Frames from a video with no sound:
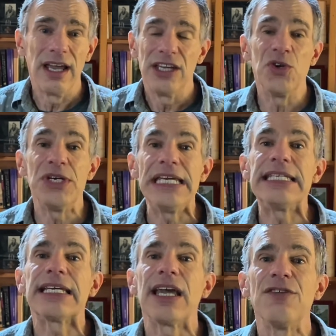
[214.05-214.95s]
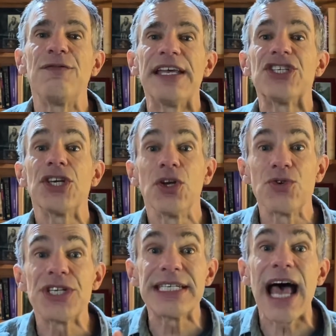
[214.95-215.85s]
You need to convince
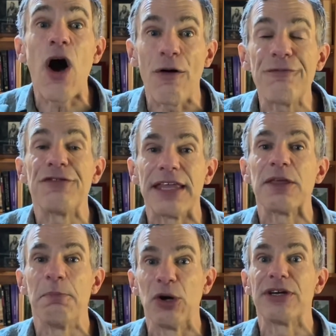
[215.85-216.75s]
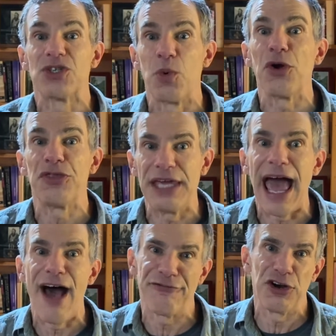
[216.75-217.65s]
yourself that the book is worth the
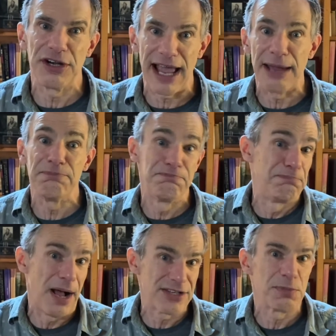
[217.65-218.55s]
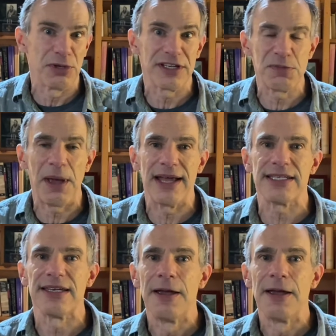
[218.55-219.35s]
effort and possible expense.